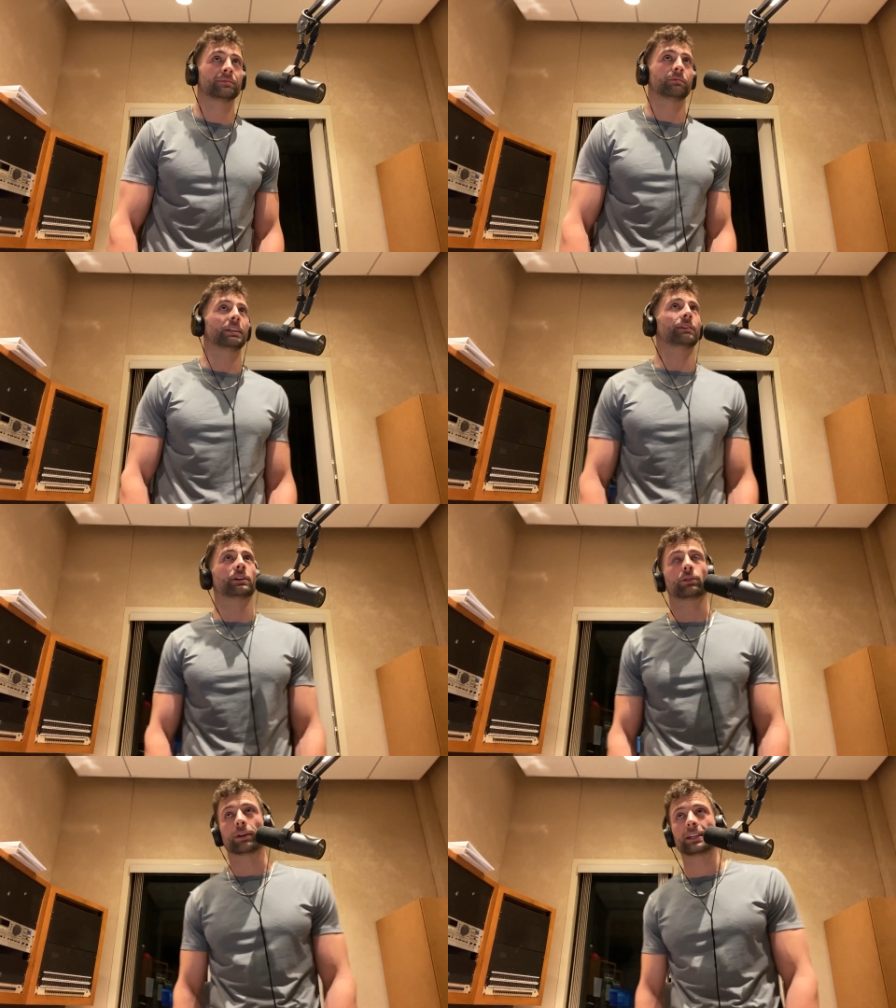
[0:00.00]
We'd have a
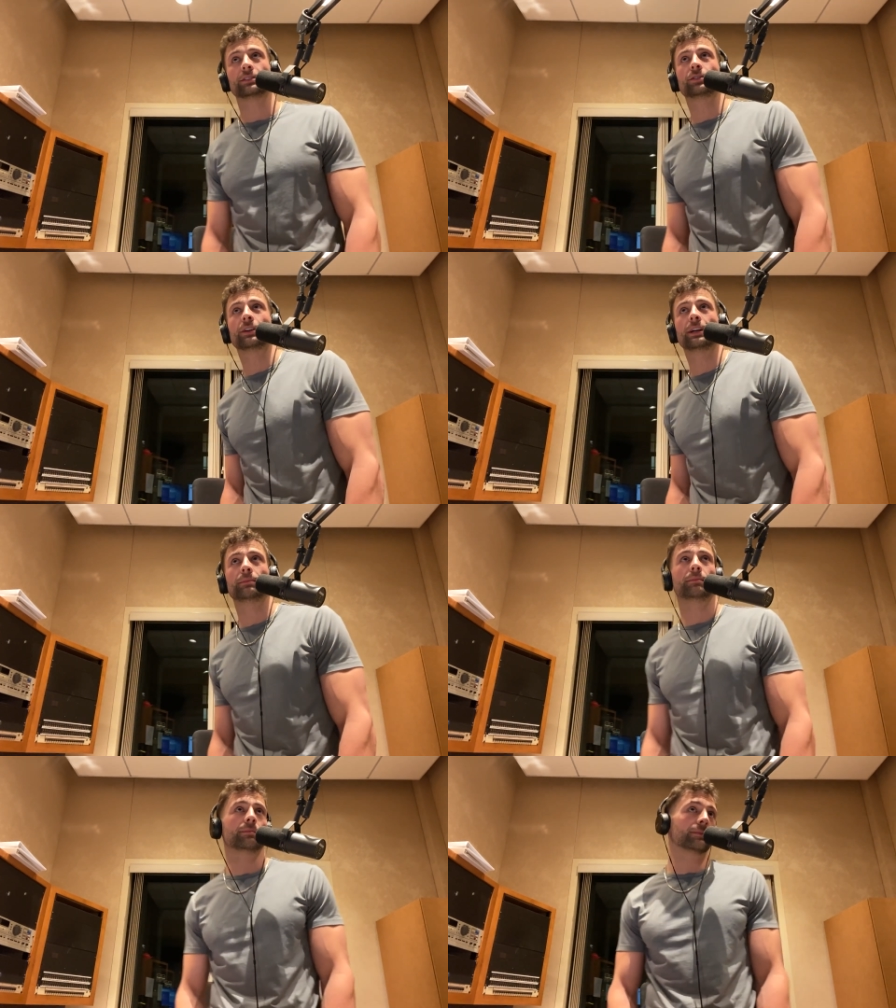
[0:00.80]
great
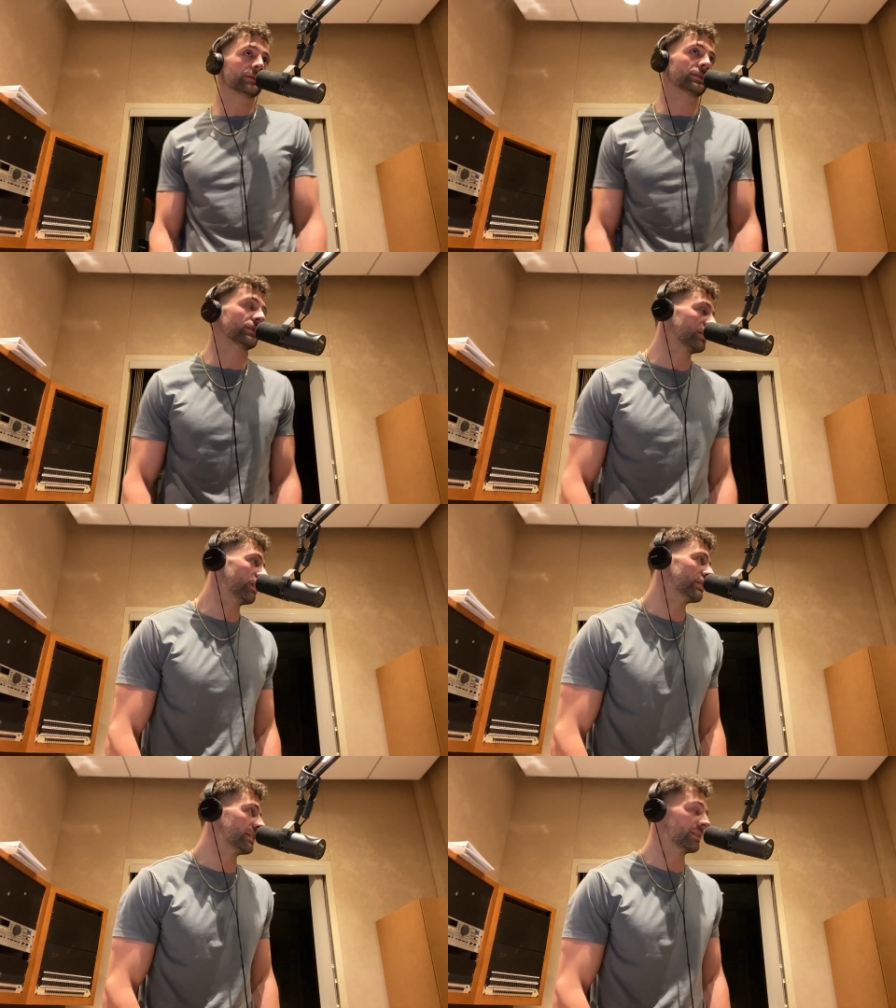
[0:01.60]
trip
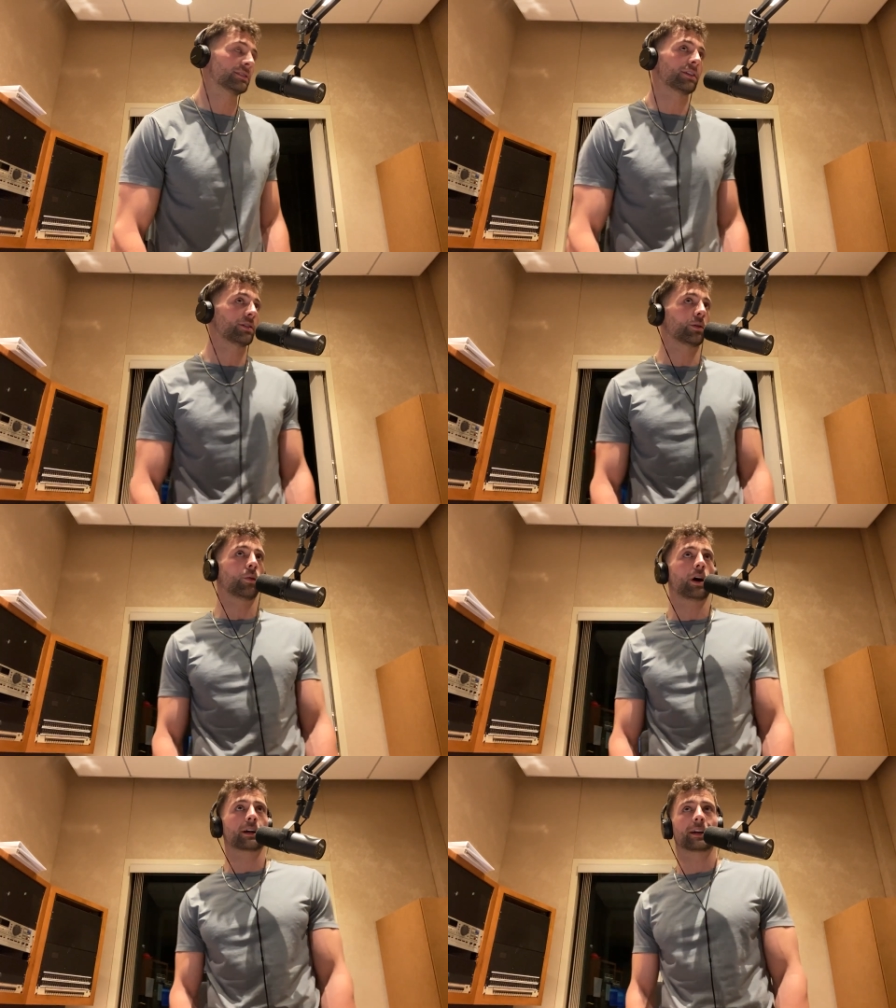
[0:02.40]
starting to starting to
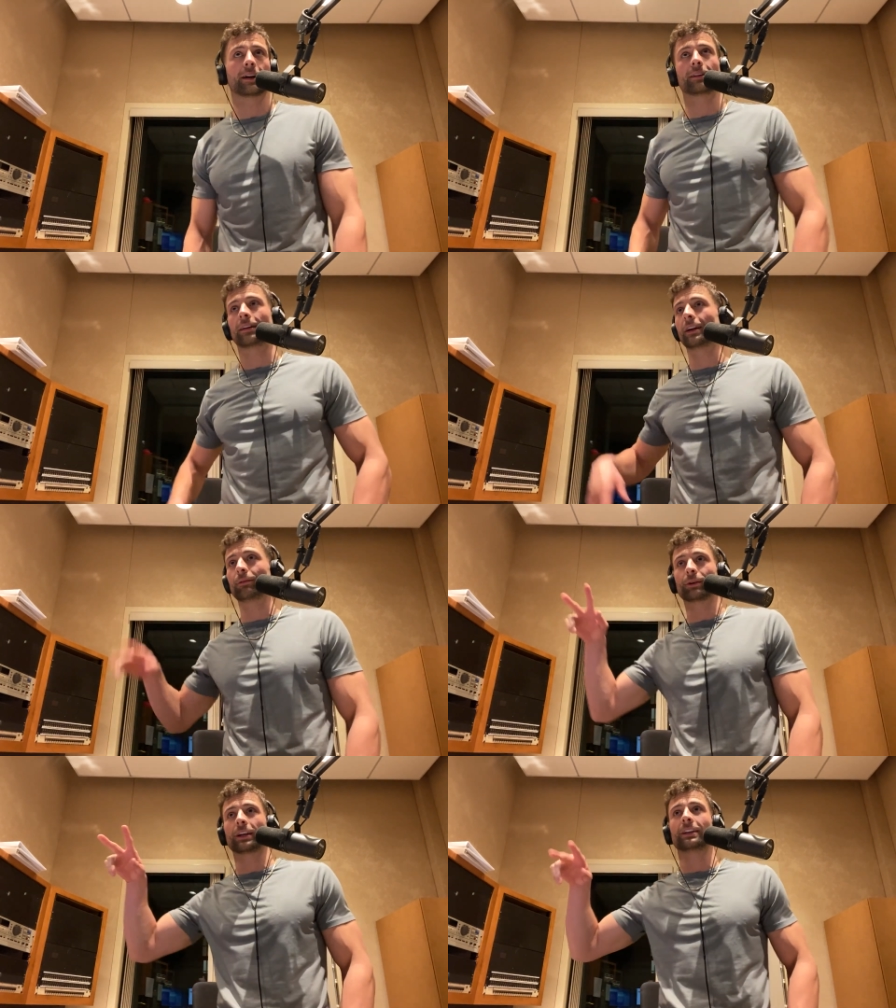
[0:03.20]
walk out. All right,
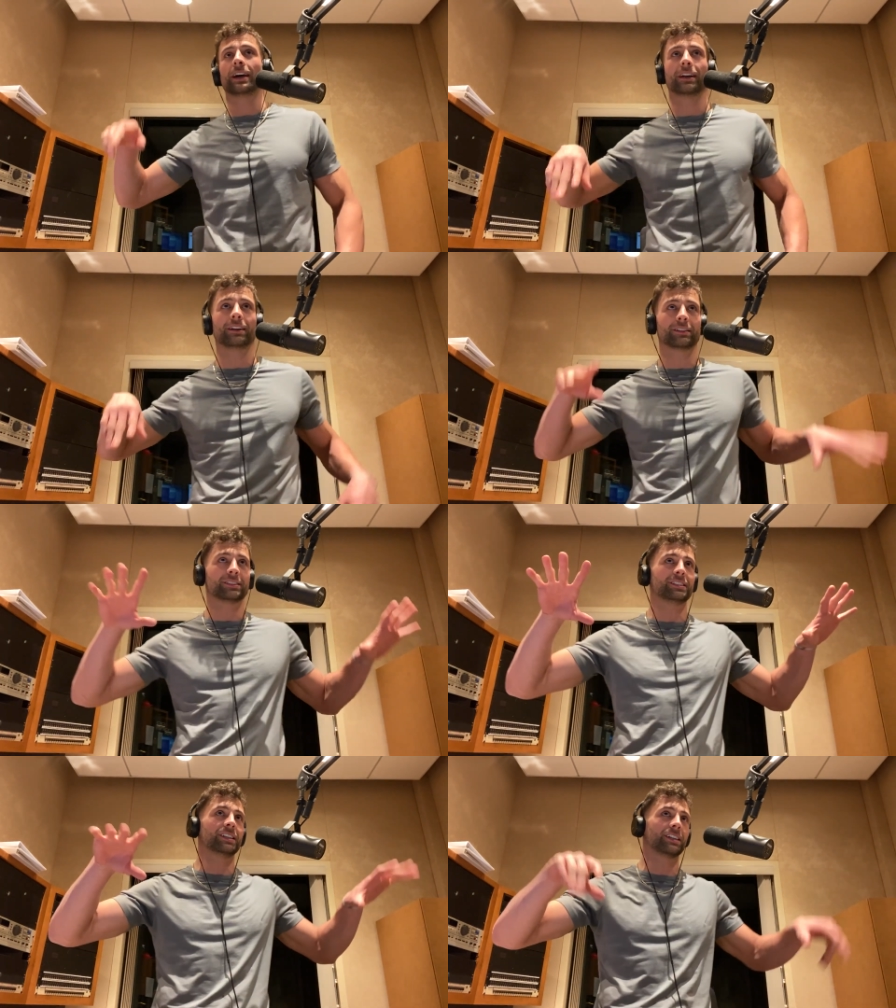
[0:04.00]
we're getting out of here.
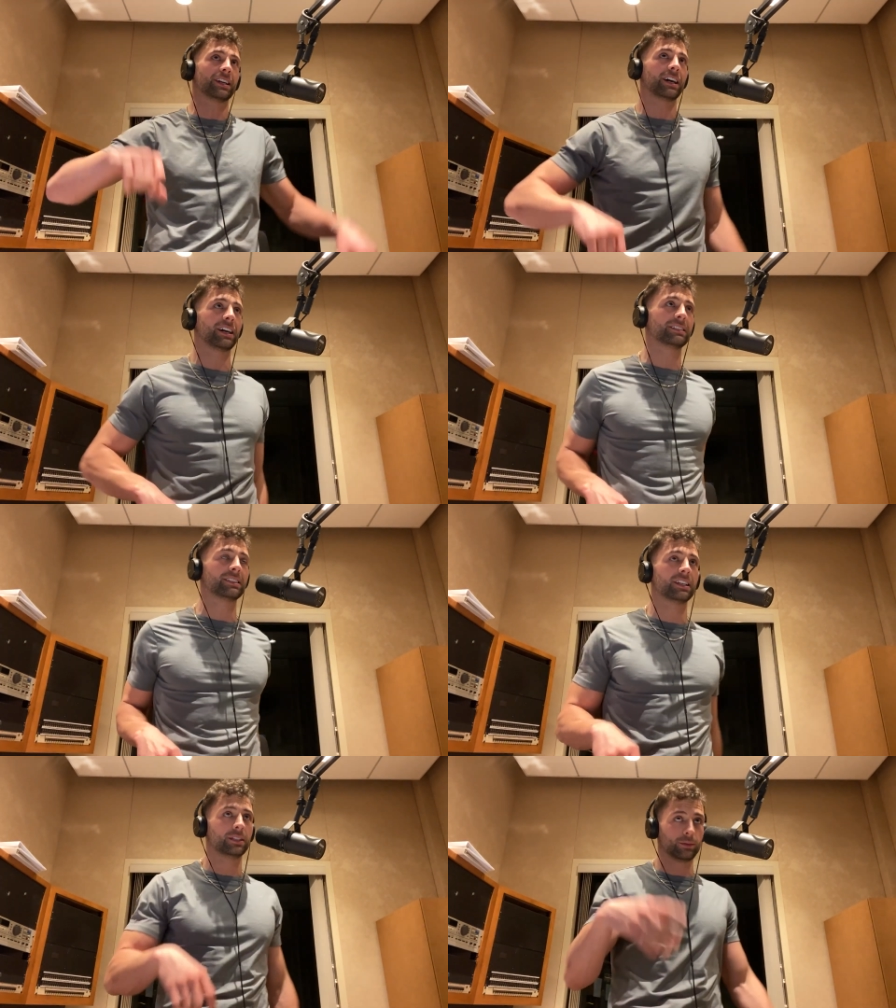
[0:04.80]
See you guys.
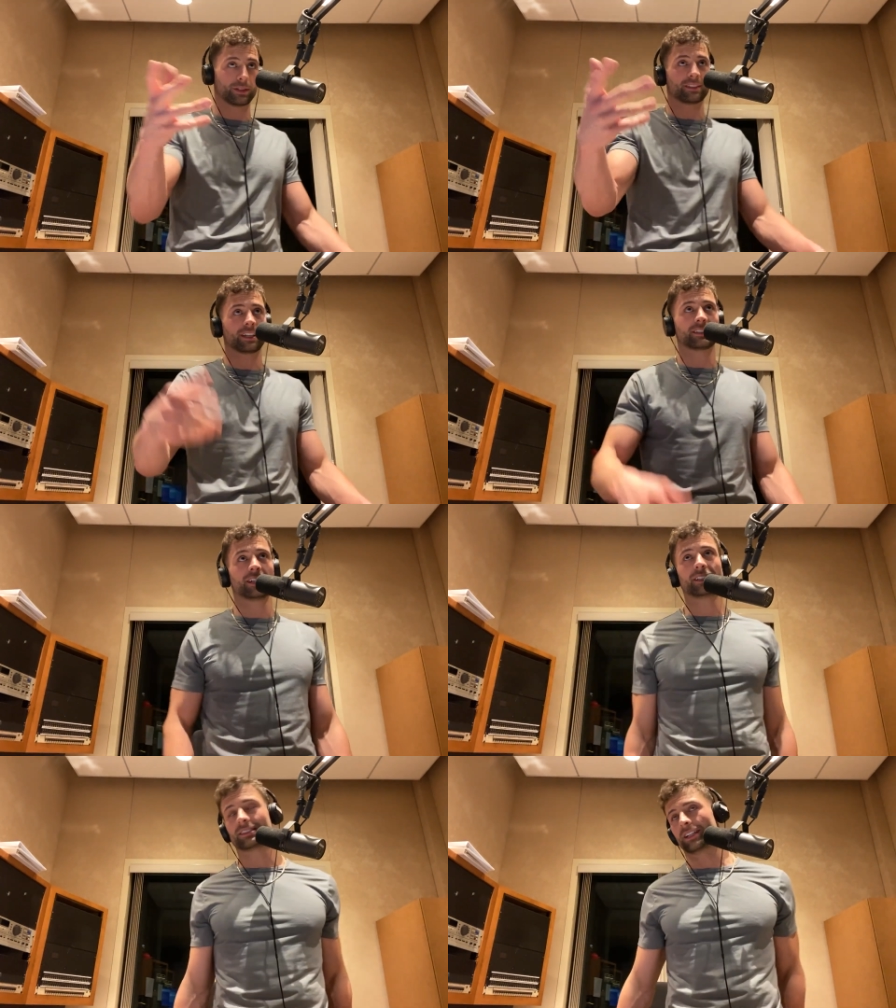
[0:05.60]
You want to take
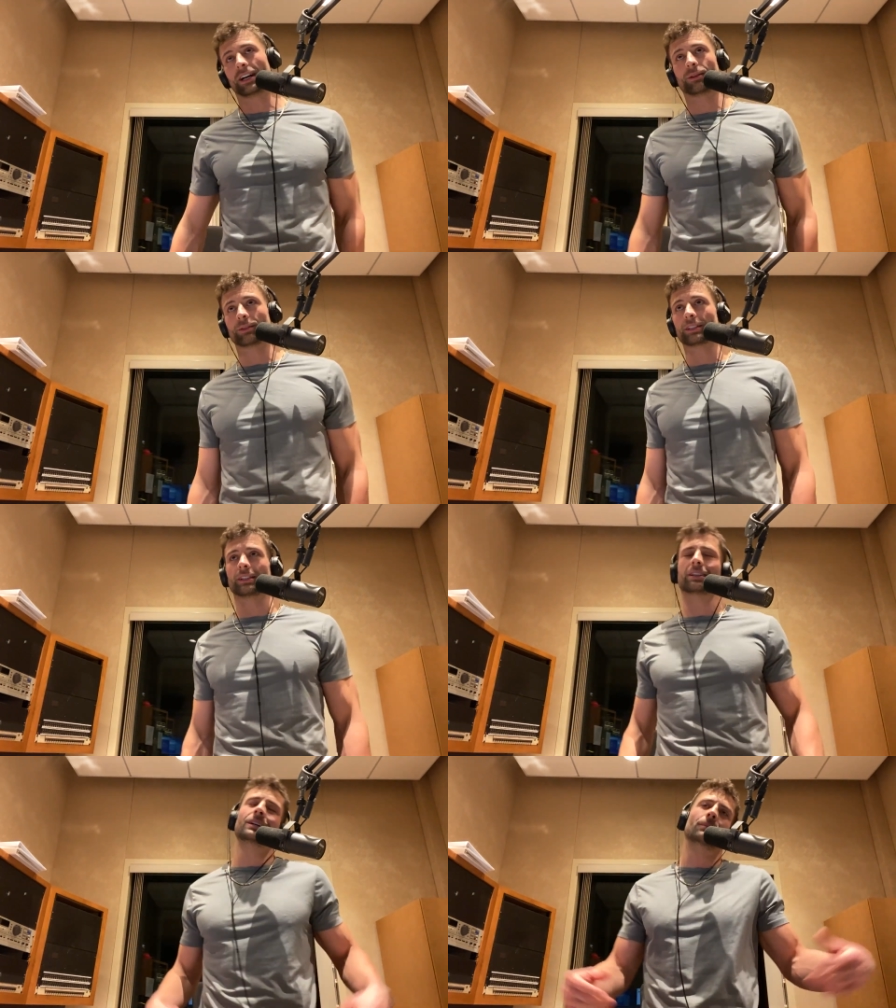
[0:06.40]
this? No, we're
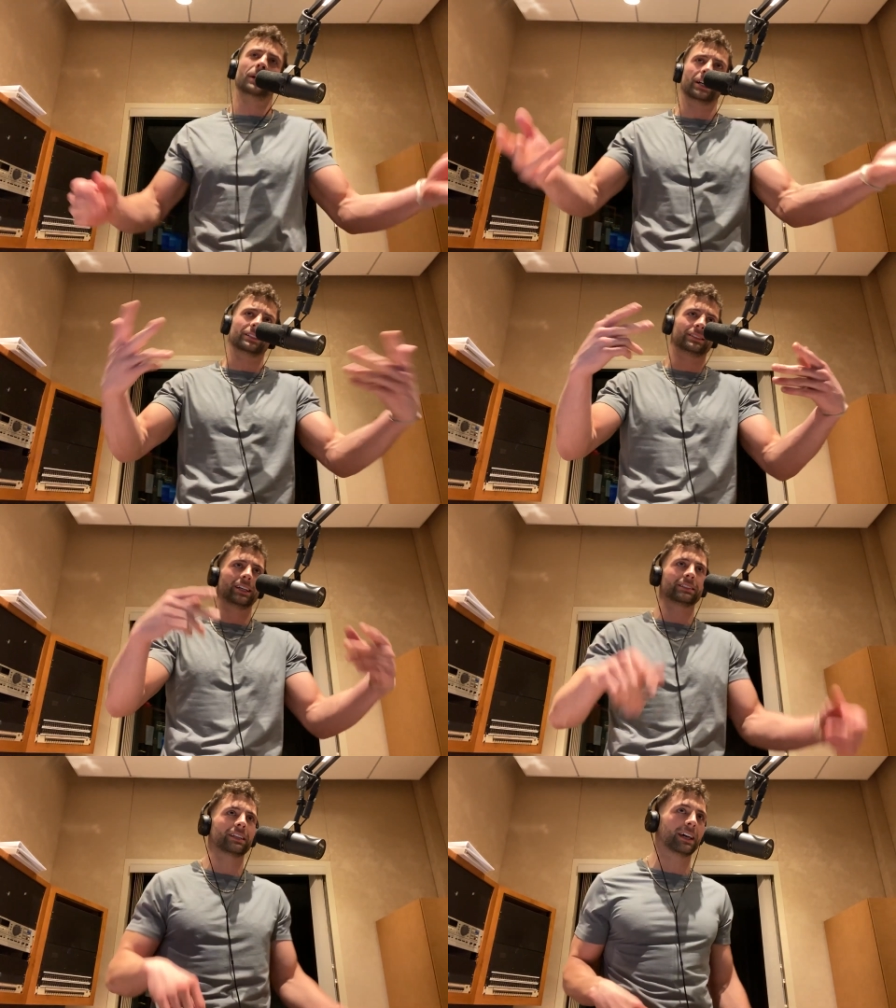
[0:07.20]
good. Come on,
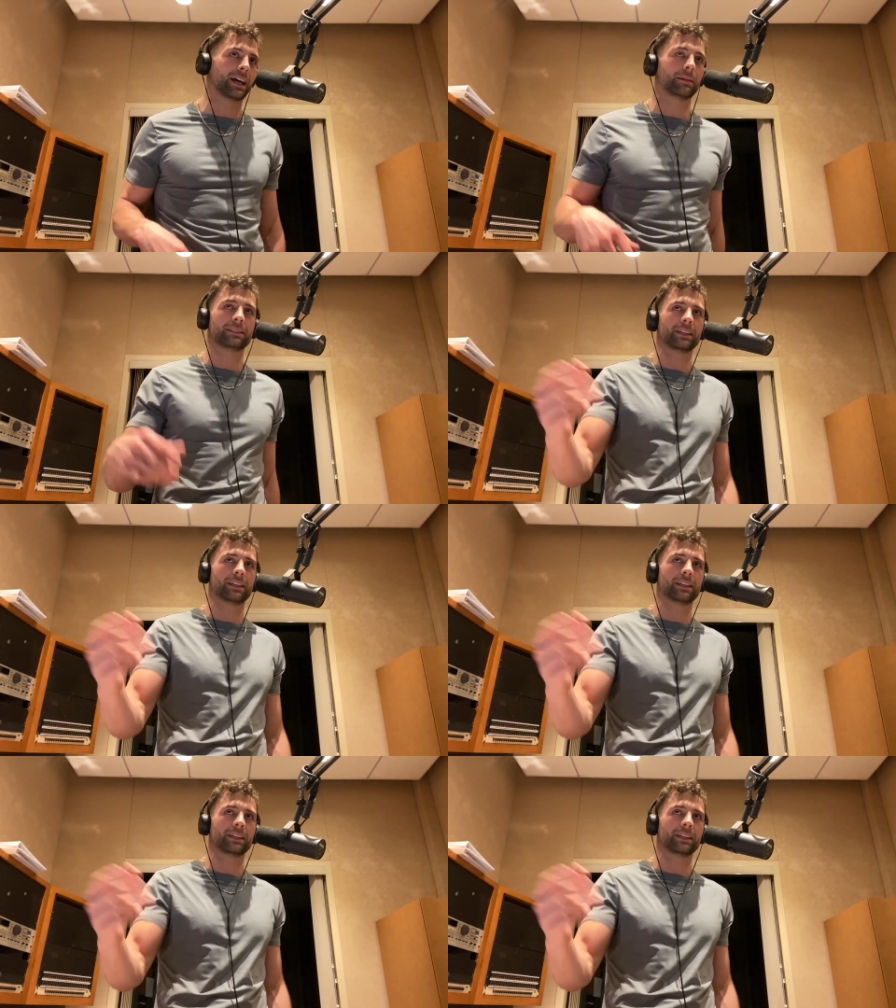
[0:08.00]
take that.